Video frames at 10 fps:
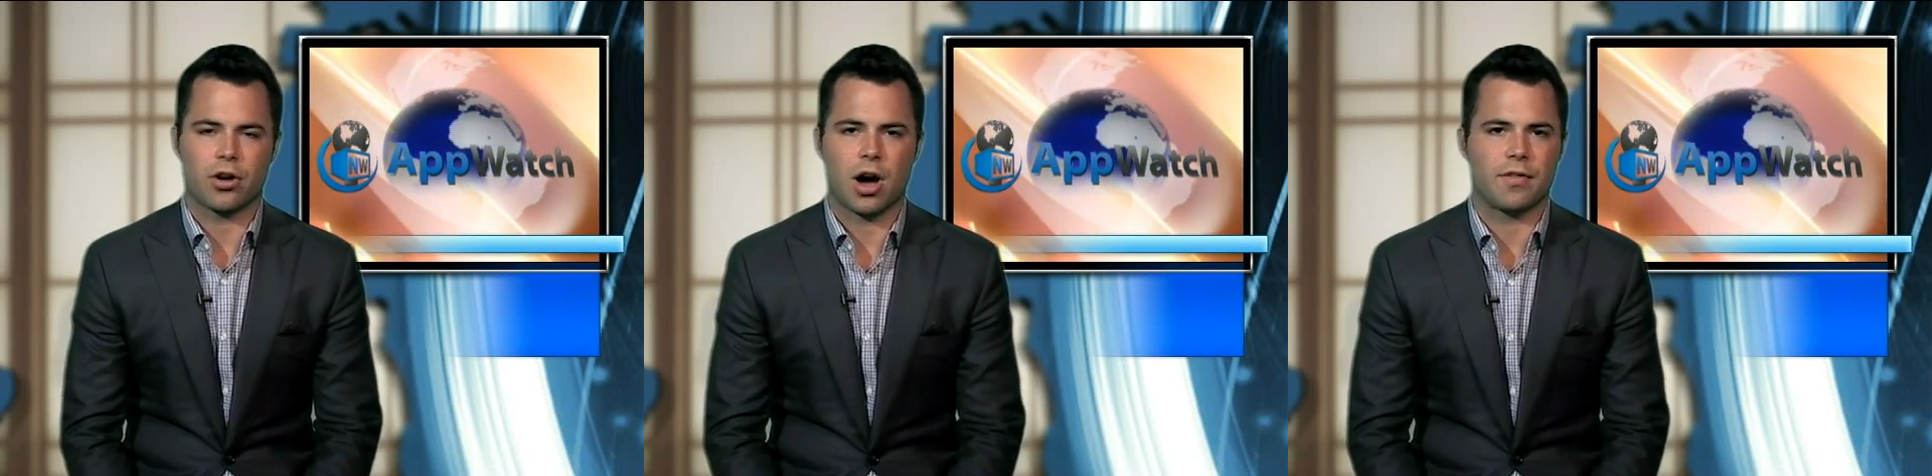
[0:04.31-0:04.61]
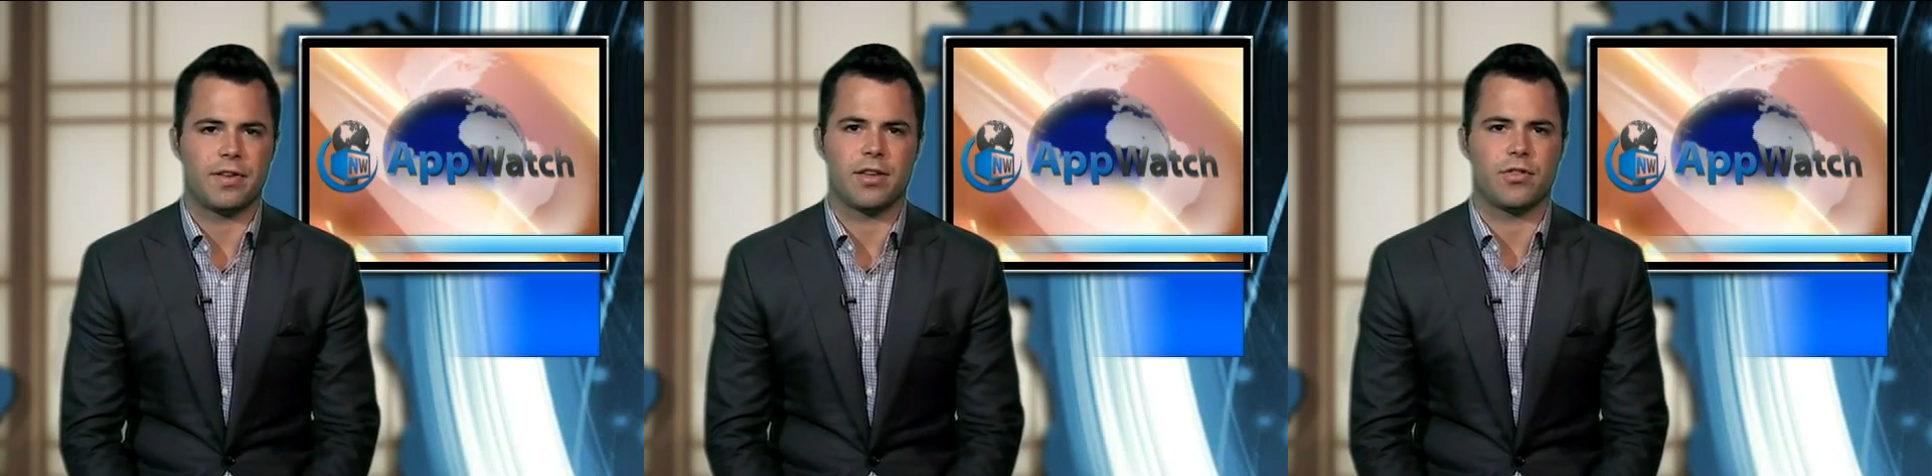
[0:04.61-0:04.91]

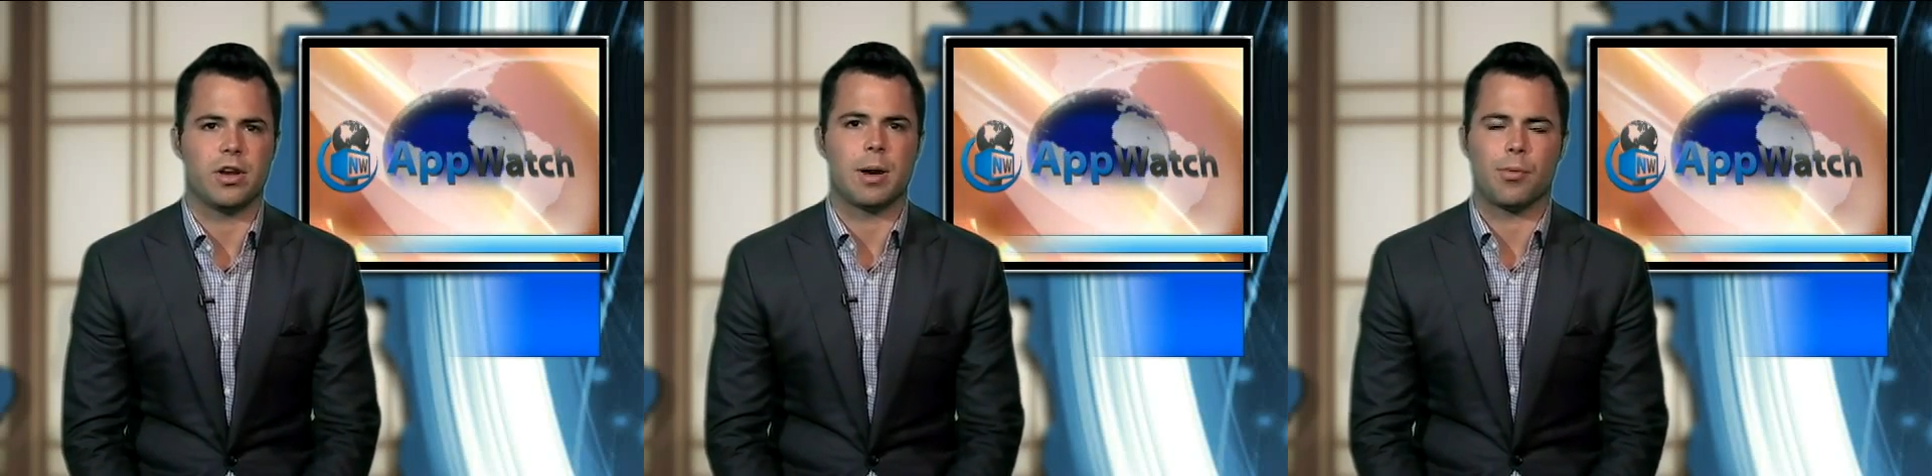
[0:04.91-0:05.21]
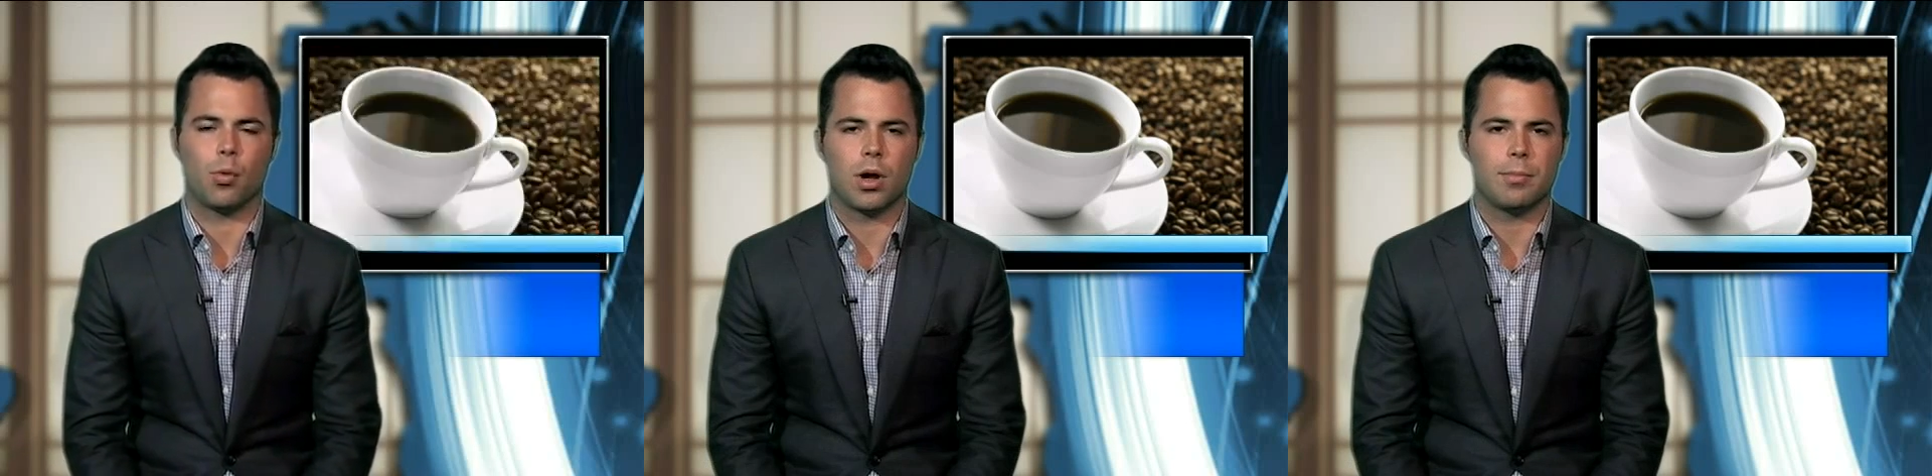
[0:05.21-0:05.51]
coffee is the
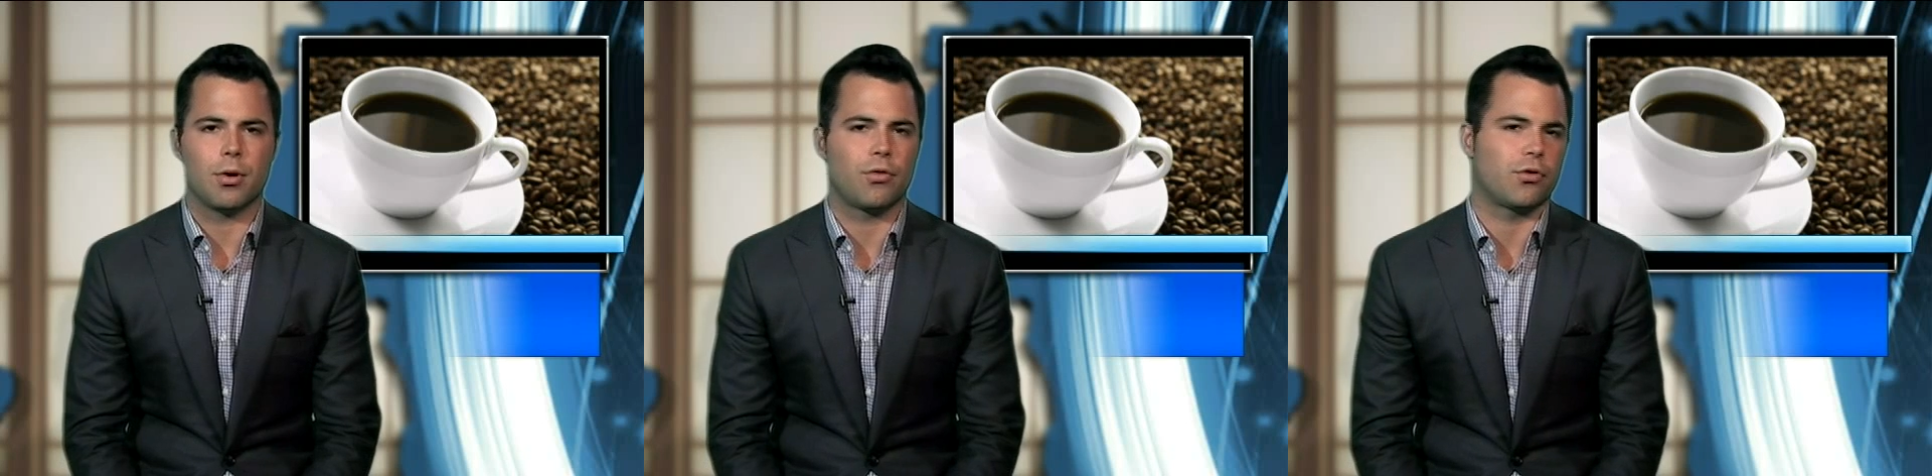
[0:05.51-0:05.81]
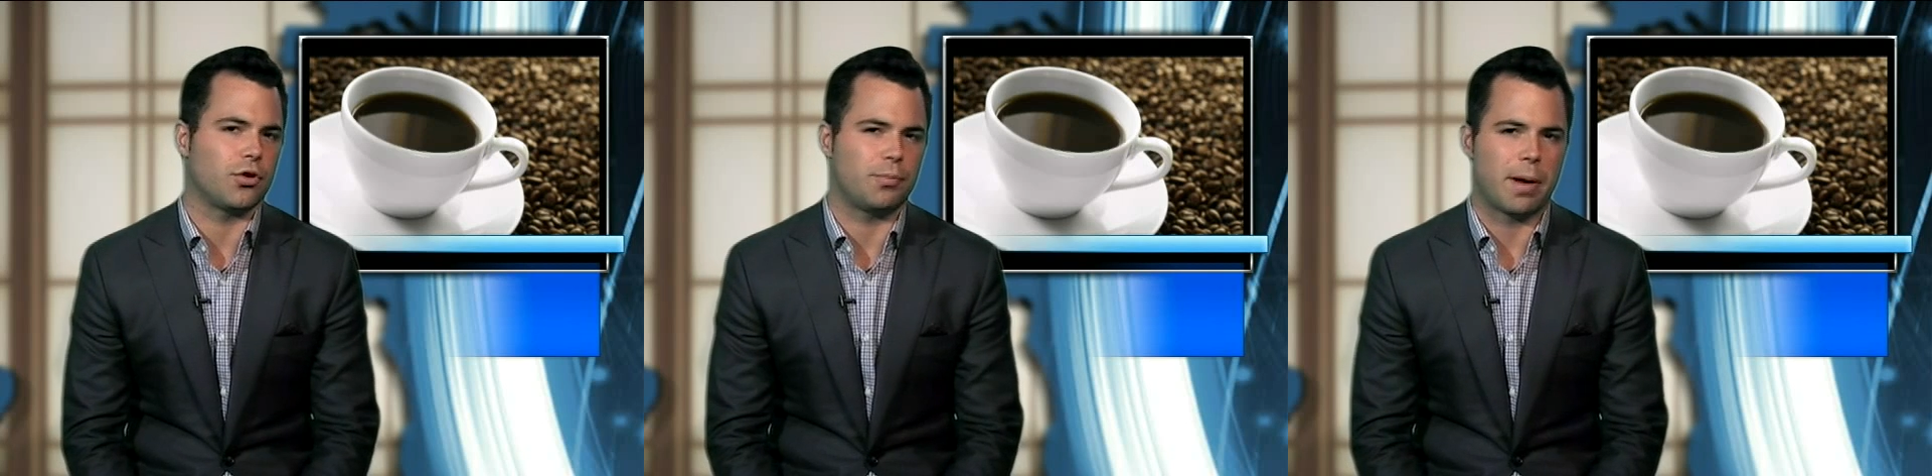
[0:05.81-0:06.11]
number one most
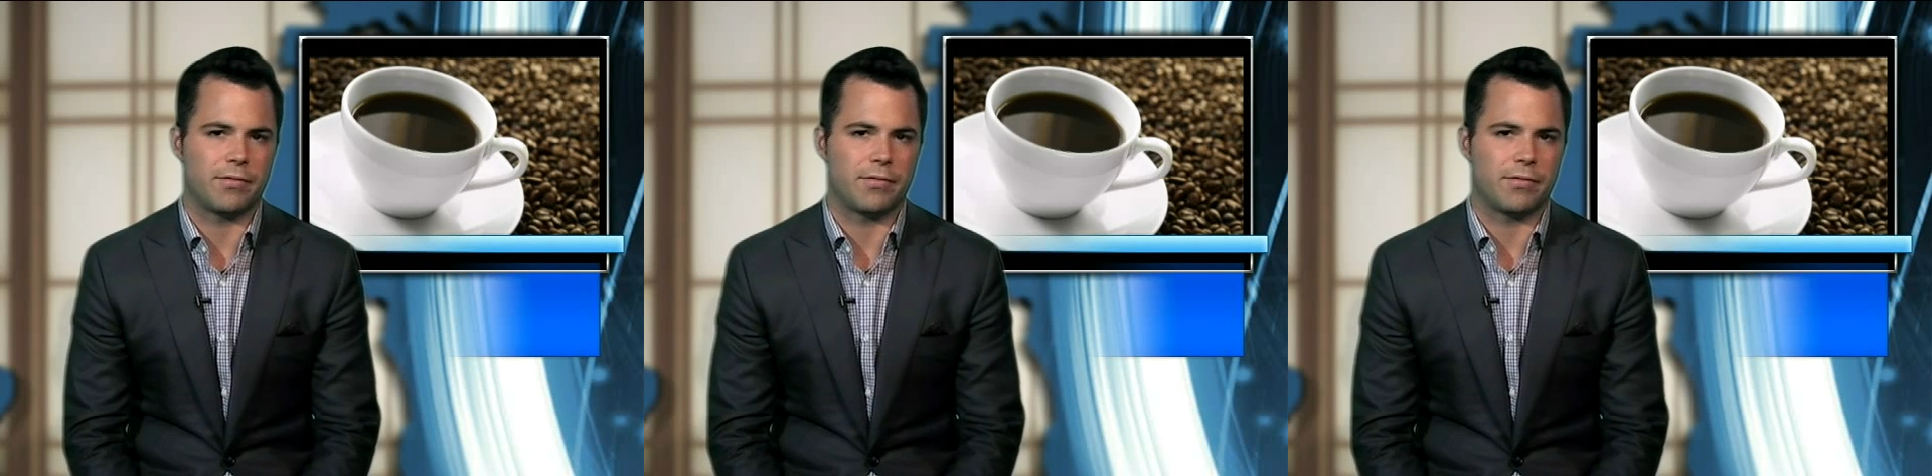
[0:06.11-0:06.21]
searched